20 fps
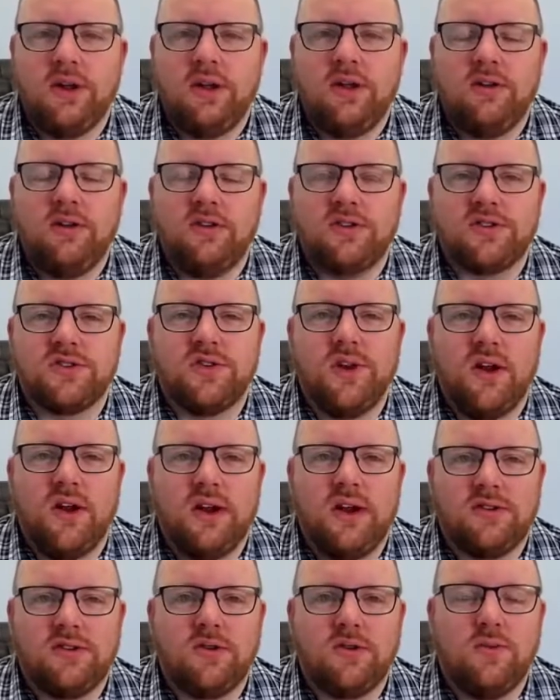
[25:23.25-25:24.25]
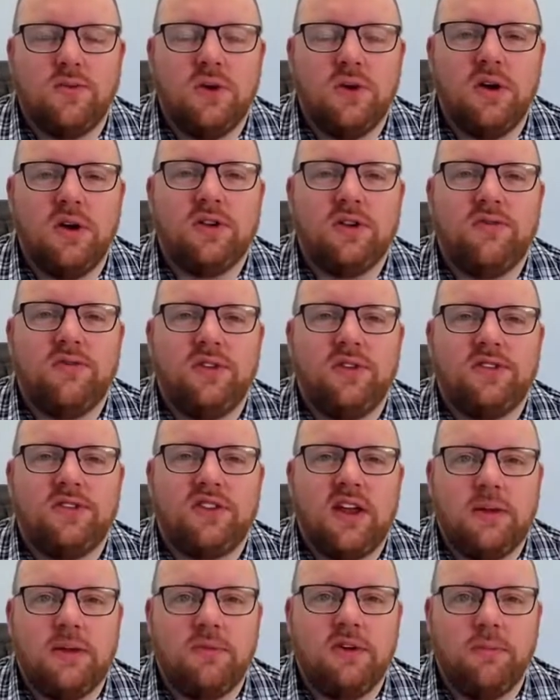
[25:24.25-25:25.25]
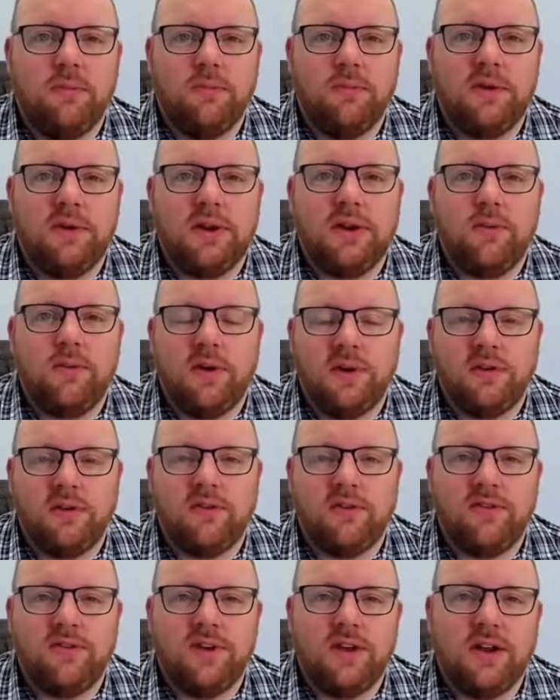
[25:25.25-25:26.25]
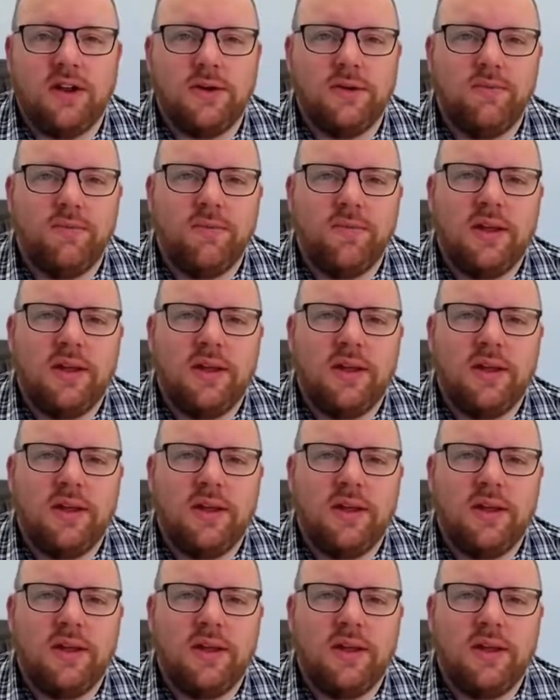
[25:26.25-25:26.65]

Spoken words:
You're just not allowed to work for the same company while you're on furlough.